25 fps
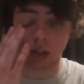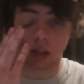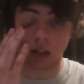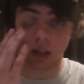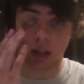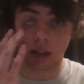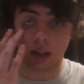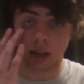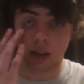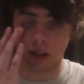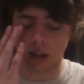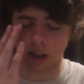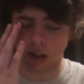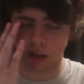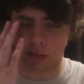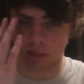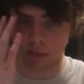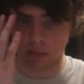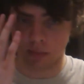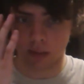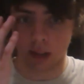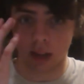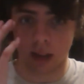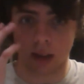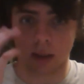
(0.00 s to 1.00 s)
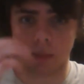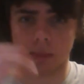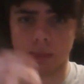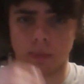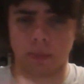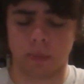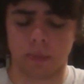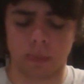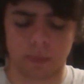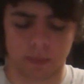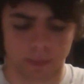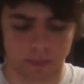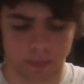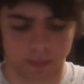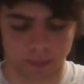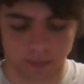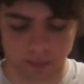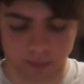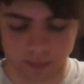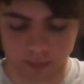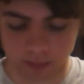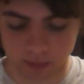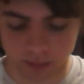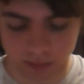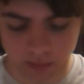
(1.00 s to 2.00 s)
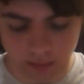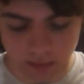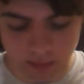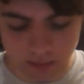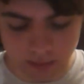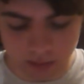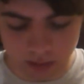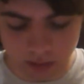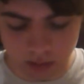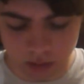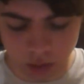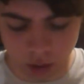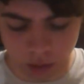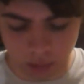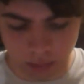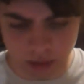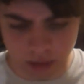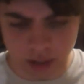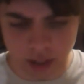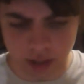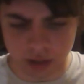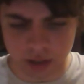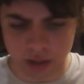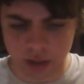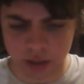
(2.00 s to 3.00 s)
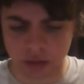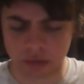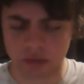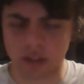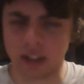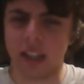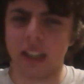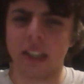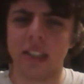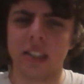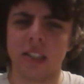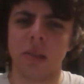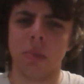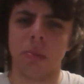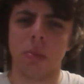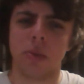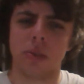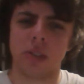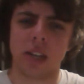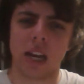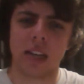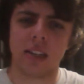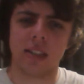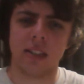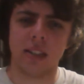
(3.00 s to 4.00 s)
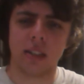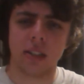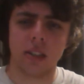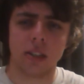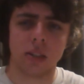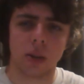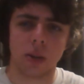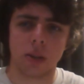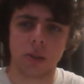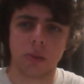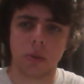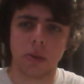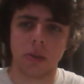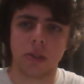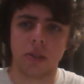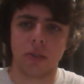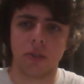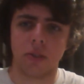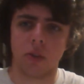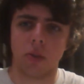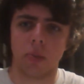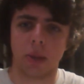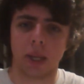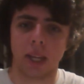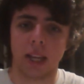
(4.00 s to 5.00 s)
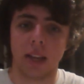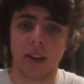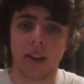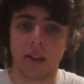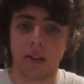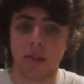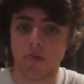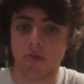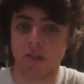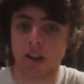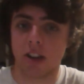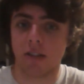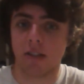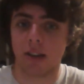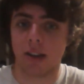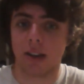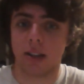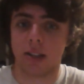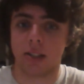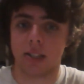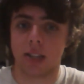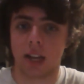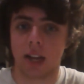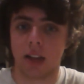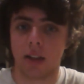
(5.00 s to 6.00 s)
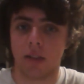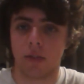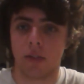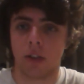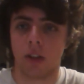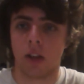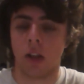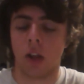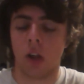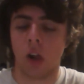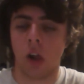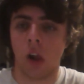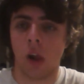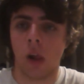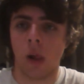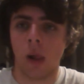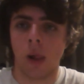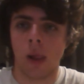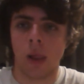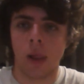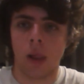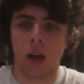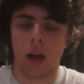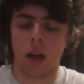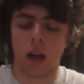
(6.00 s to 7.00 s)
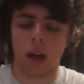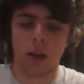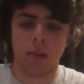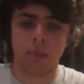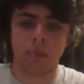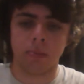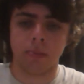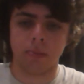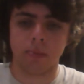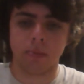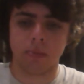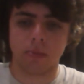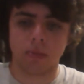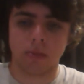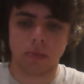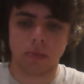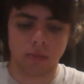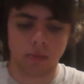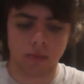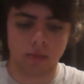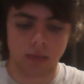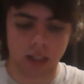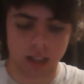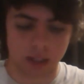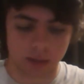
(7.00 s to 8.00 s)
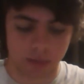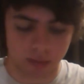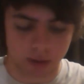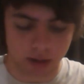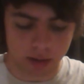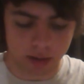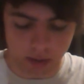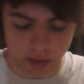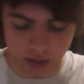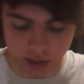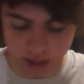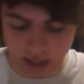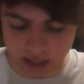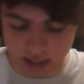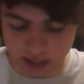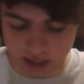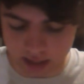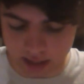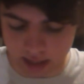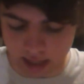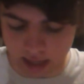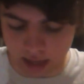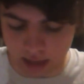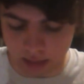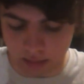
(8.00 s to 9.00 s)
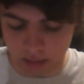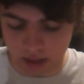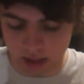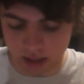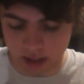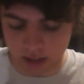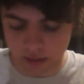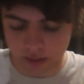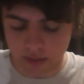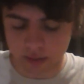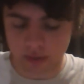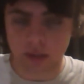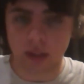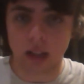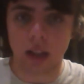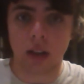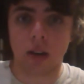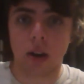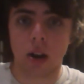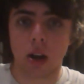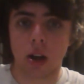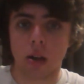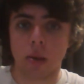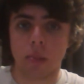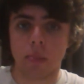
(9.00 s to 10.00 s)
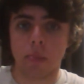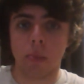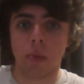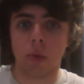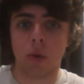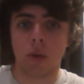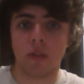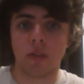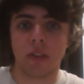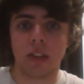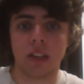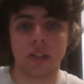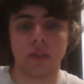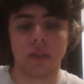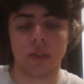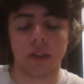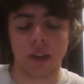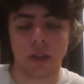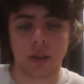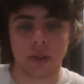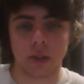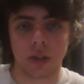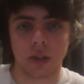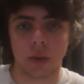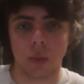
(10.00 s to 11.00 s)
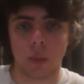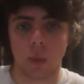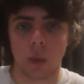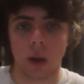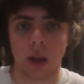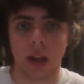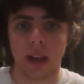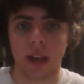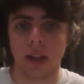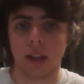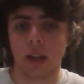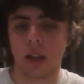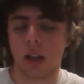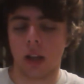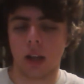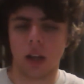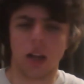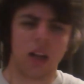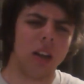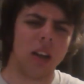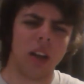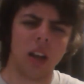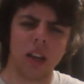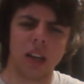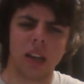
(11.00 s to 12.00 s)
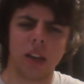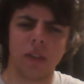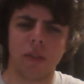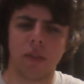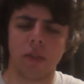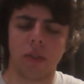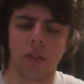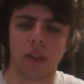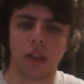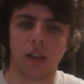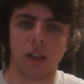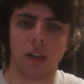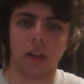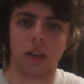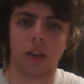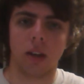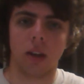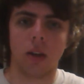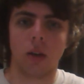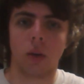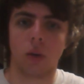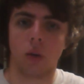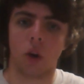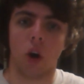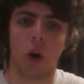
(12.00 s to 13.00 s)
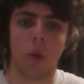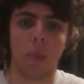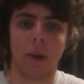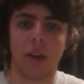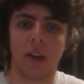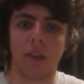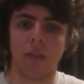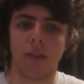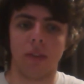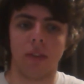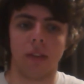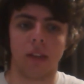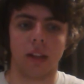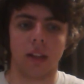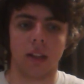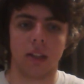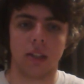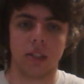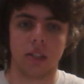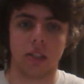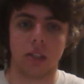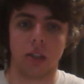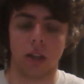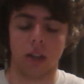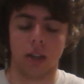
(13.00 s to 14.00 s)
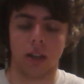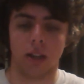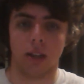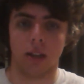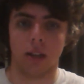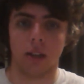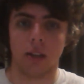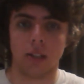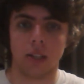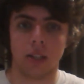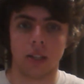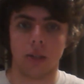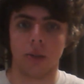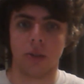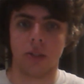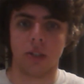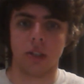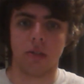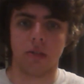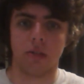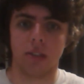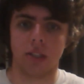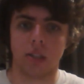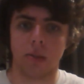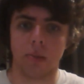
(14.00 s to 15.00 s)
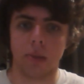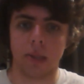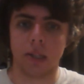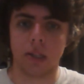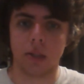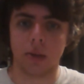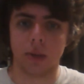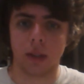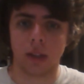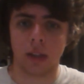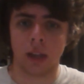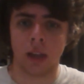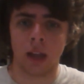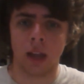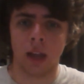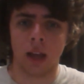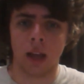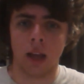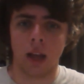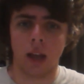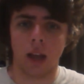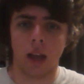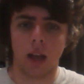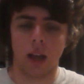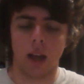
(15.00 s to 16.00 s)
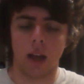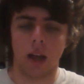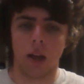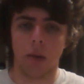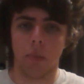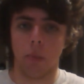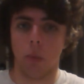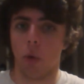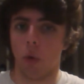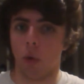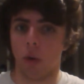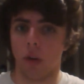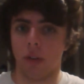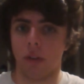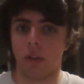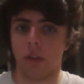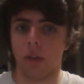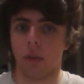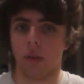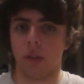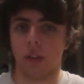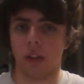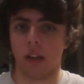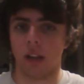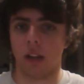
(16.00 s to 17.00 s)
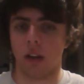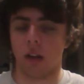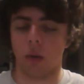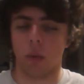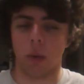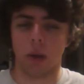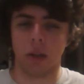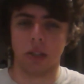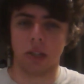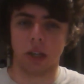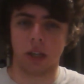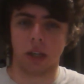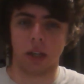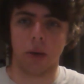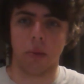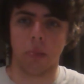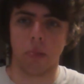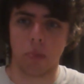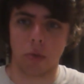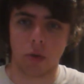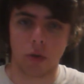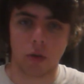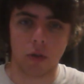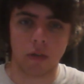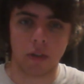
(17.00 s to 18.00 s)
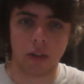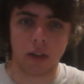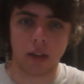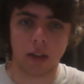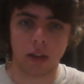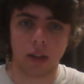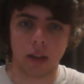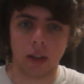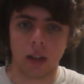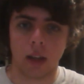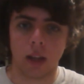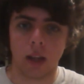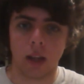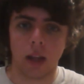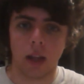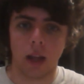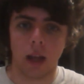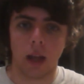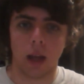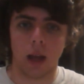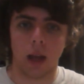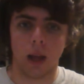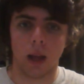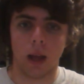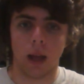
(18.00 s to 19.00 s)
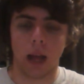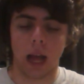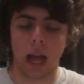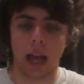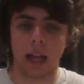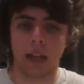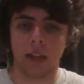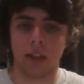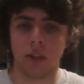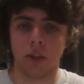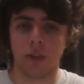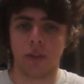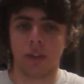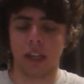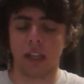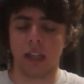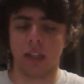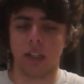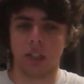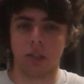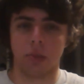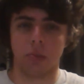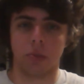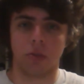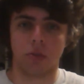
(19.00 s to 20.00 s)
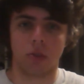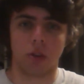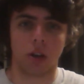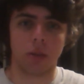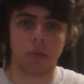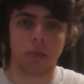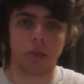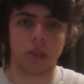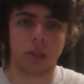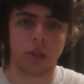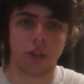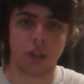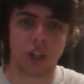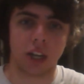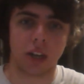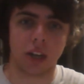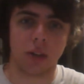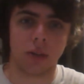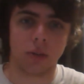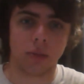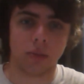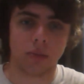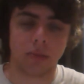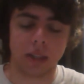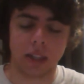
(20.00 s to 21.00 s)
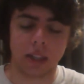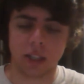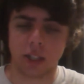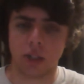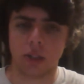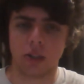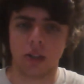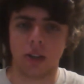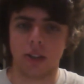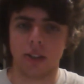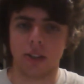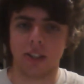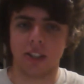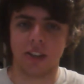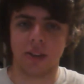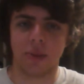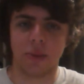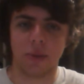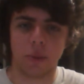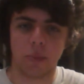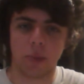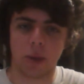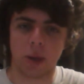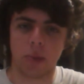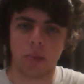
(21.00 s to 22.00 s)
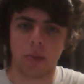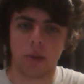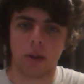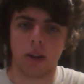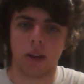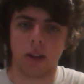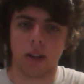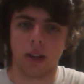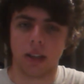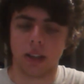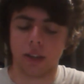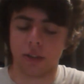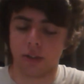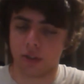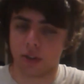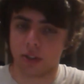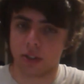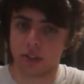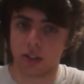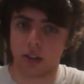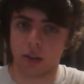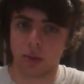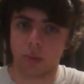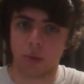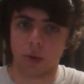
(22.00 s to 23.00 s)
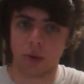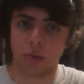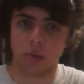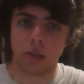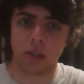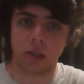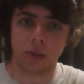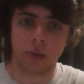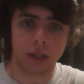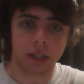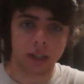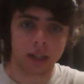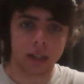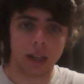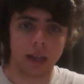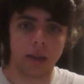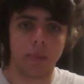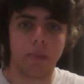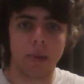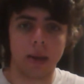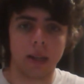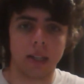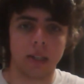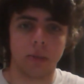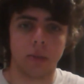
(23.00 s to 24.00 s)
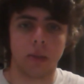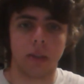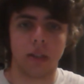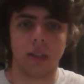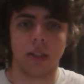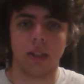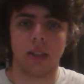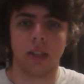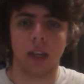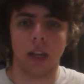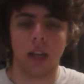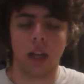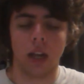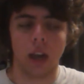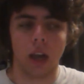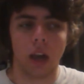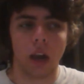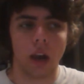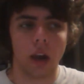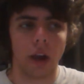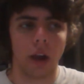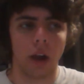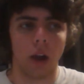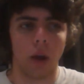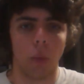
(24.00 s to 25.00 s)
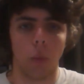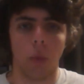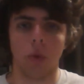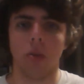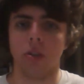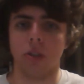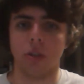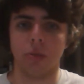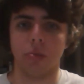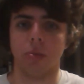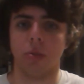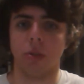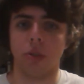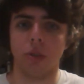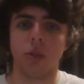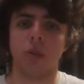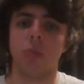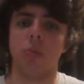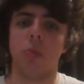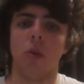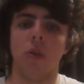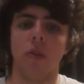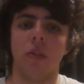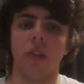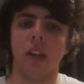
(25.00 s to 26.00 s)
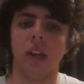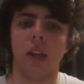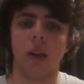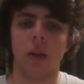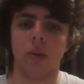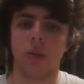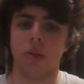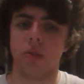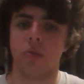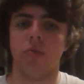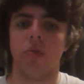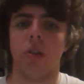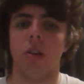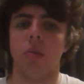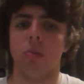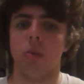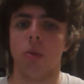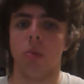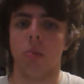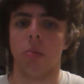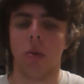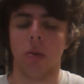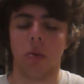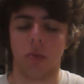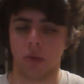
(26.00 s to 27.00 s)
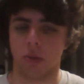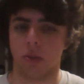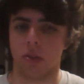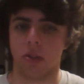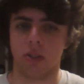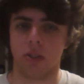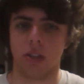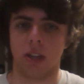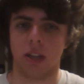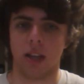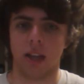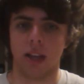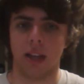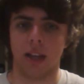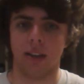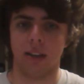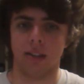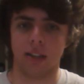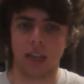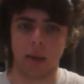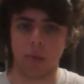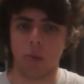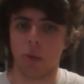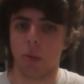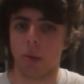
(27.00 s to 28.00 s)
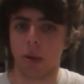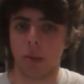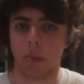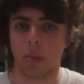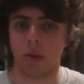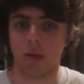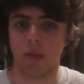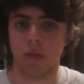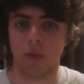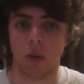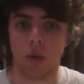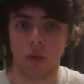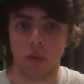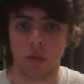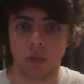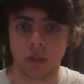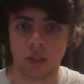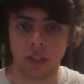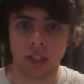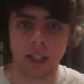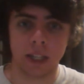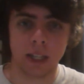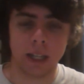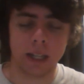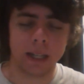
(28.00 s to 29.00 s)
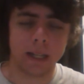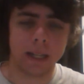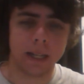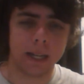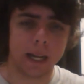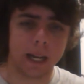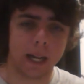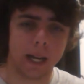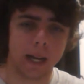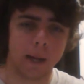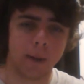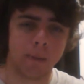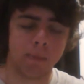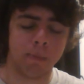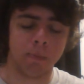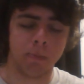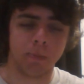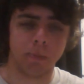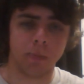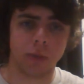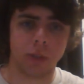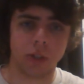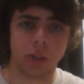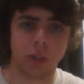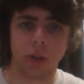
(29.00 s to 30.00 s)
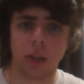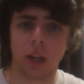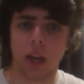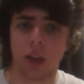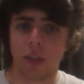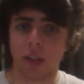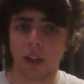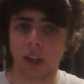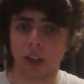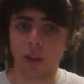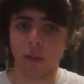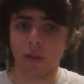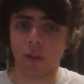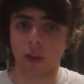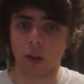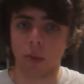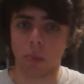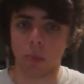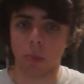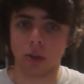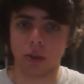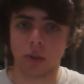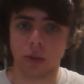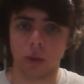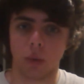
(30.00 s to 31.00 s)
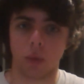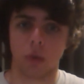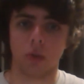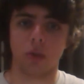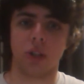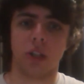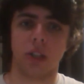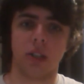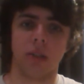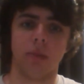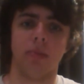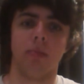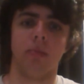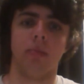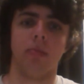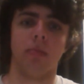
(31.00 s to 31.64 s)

And yeah, not much else to it really. Simple tactics, I suppose, if you're a beginner. Really great list to have. That's pretty much an end to that, I believe. There are more of these videos on the way. Like or comment if you think this is a nice little series to be doing, or if you think there are ways I can improve it. And don't forget to subscribe to the channel. It's nice to know that people are interested in what I'm doing. It makes me want to produce more videos and write more blogs and get more people involved. So yeah, thank you very much for watching.